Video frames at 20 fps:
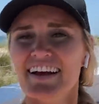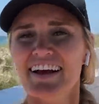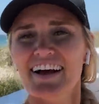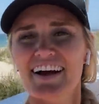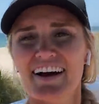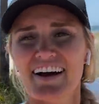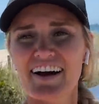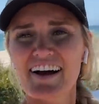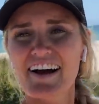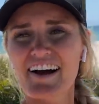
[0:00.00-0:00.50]

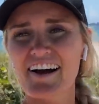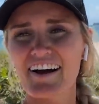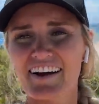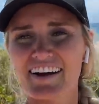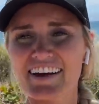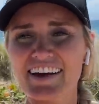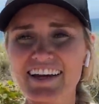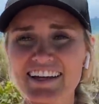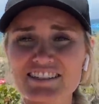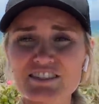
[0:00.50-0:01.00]
Oh,
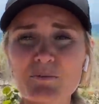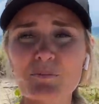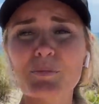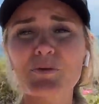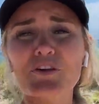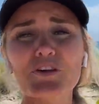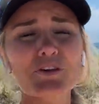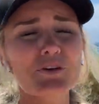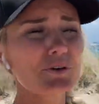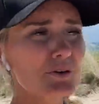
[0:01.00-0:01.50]
it's
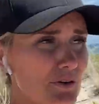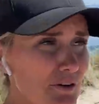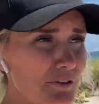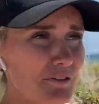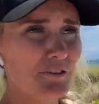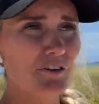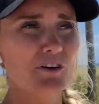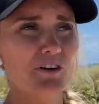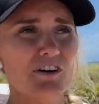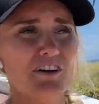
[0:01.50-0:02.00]

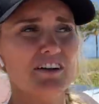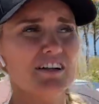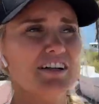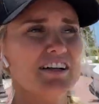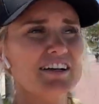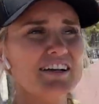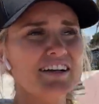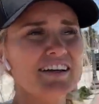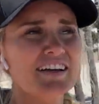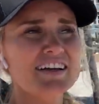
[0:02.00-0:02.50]
beautiful.
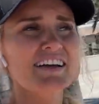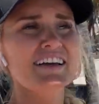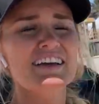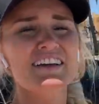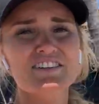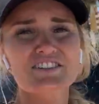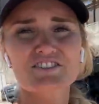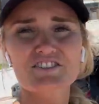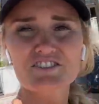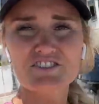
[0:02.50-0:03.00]

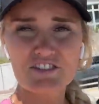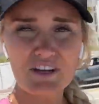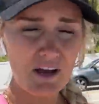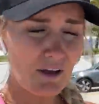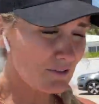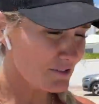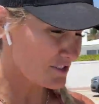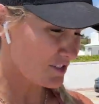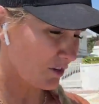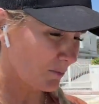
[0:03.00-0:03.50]
So,
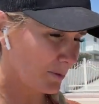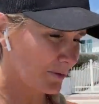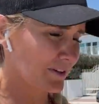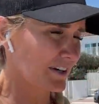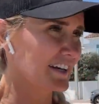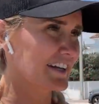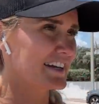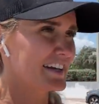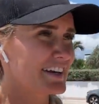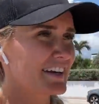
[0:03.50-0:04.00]
so
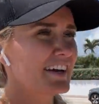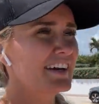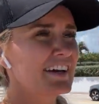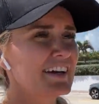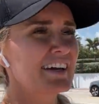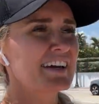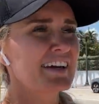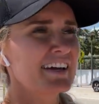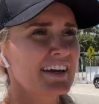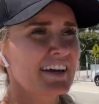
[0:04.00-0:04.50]
pretty.
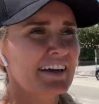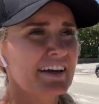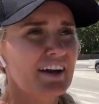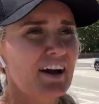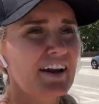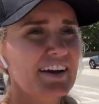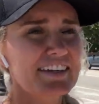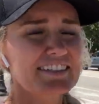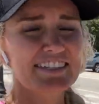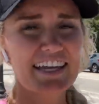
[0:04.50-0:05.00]

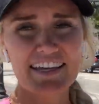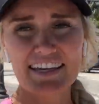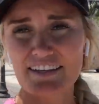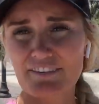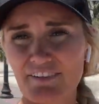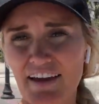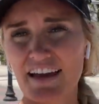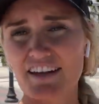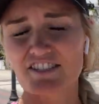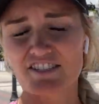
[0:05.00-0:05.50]
Gotta take
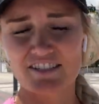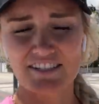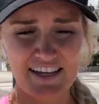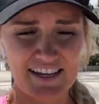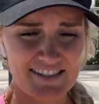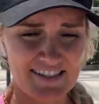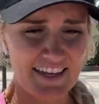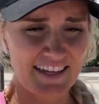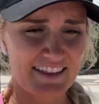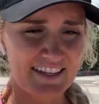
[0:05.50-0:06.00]
advantage of days
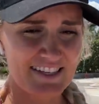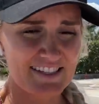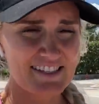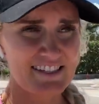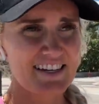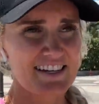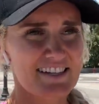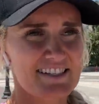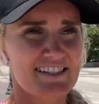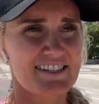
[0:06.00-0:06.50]
like this
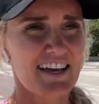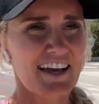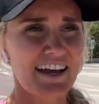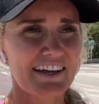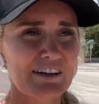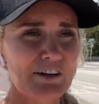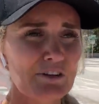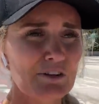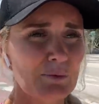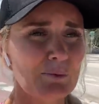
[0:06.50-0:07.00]
because I
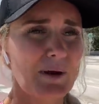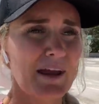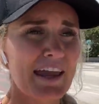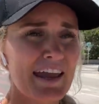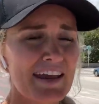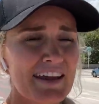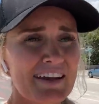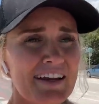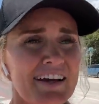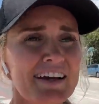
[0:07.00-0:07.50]
know the
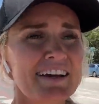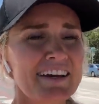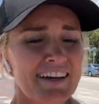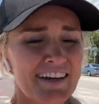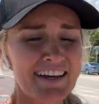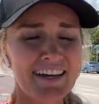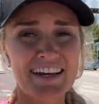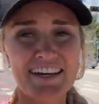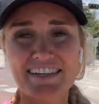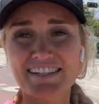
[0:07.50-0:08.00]
rain
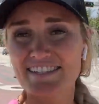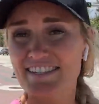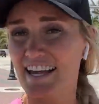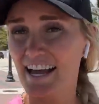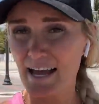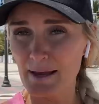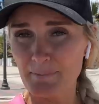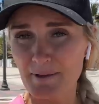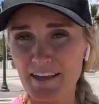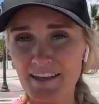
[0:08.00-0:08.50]
is
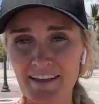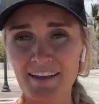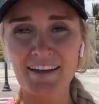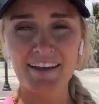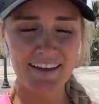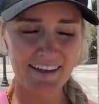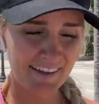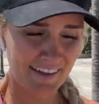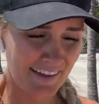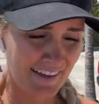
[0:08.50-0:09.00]
coming.
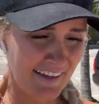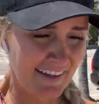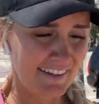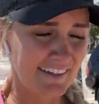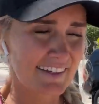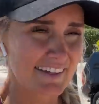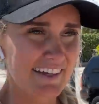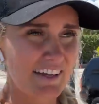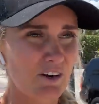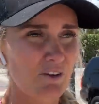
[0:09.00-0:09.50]

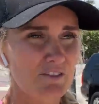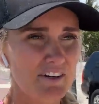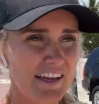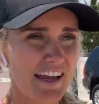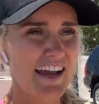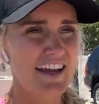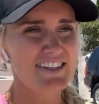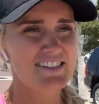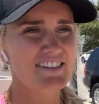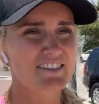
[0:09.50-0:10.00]
We get
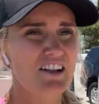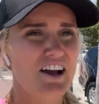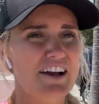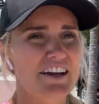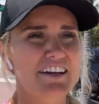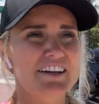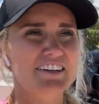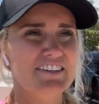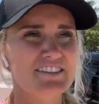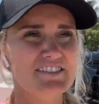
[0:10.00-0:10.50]
overcast a lot
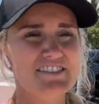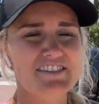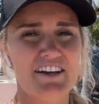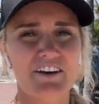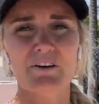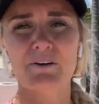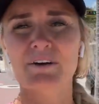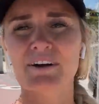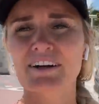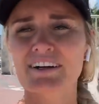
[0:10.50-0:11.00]
here,
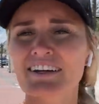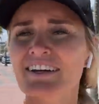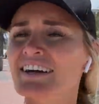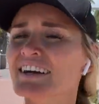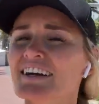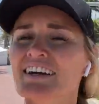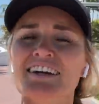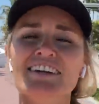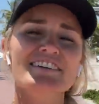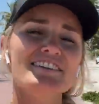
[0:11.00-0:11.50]
so
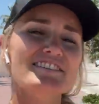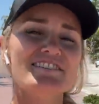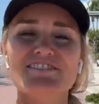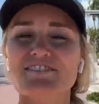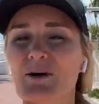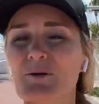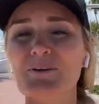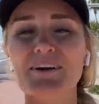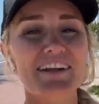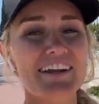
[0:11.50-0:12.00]

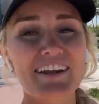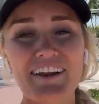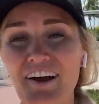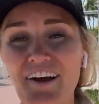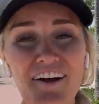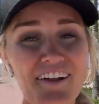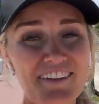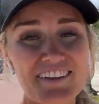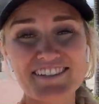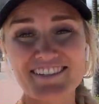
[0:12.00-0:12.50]
soaking in
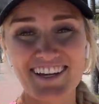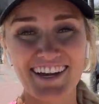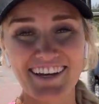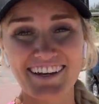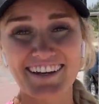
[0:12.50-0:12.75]
all the sun.